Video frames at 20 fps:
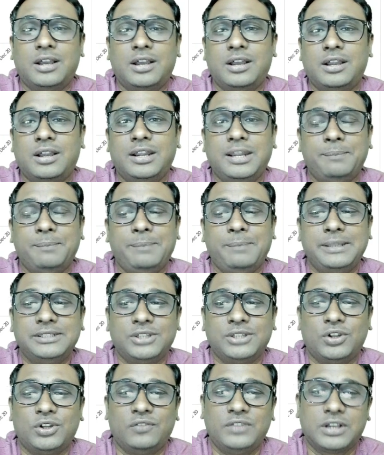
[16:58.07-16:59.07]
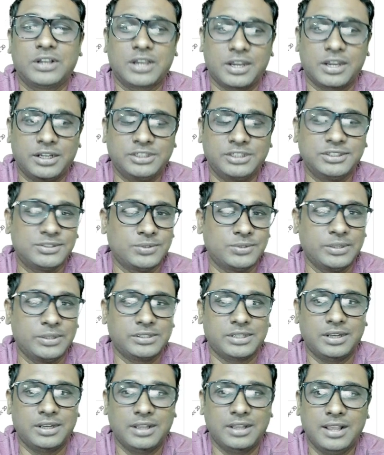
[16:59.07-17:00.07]
depiction of the current
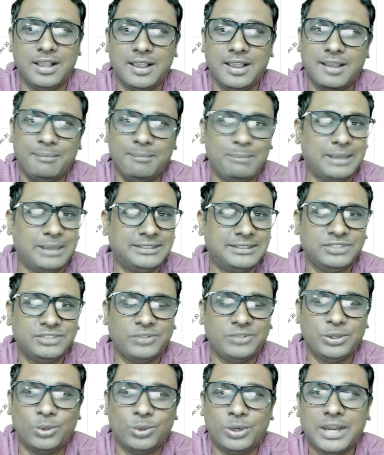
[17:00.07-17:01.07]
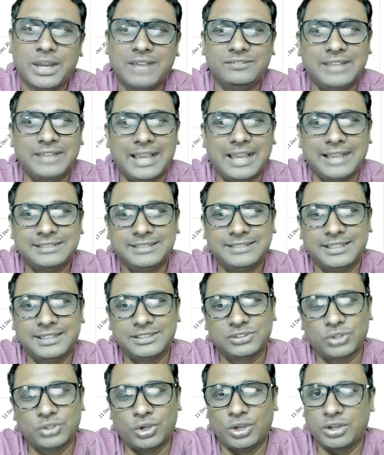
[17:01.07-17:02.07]
situation. But since we don't have the access,
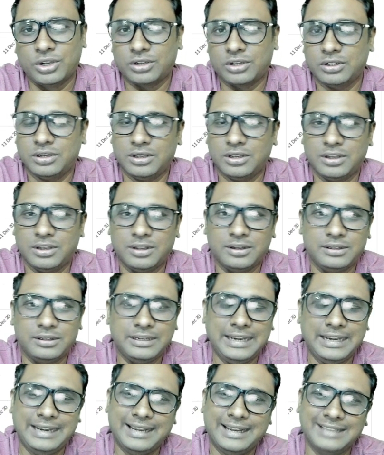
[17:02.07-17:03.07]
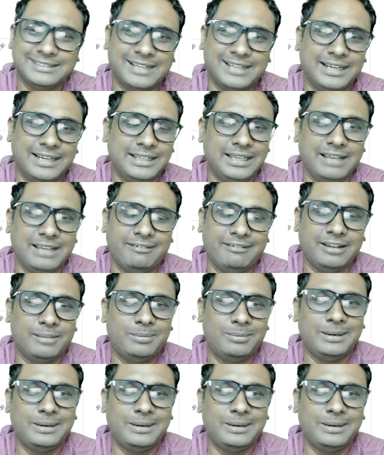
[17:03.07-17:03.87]
or data is readily available at